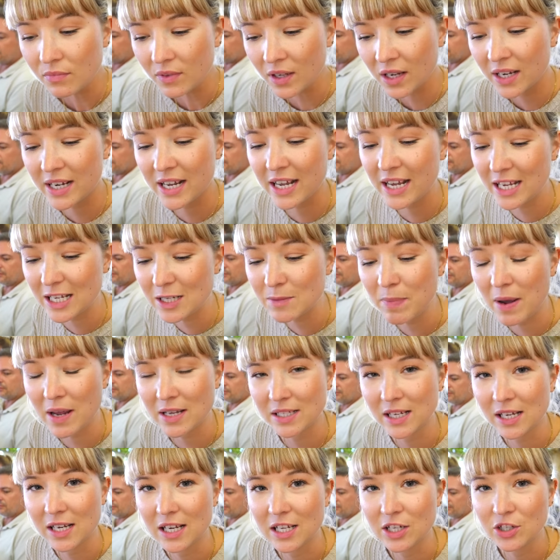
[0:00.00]
And it is
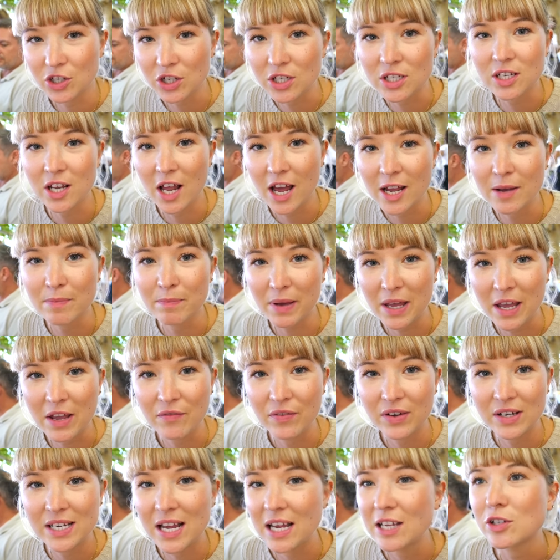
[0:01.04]
basically just like beef.
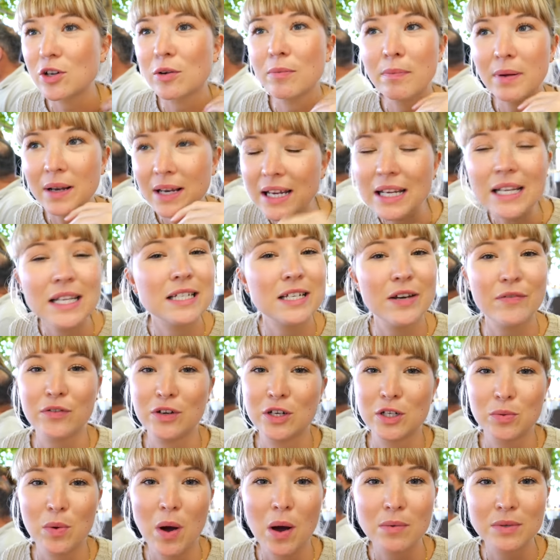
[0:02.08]
It tastes completely
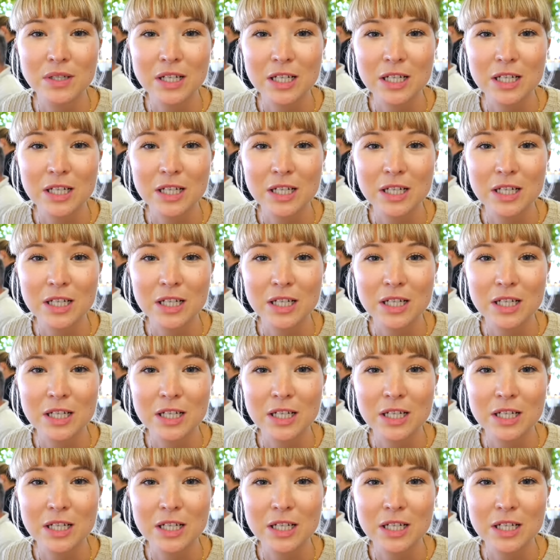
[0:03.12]
different to what I was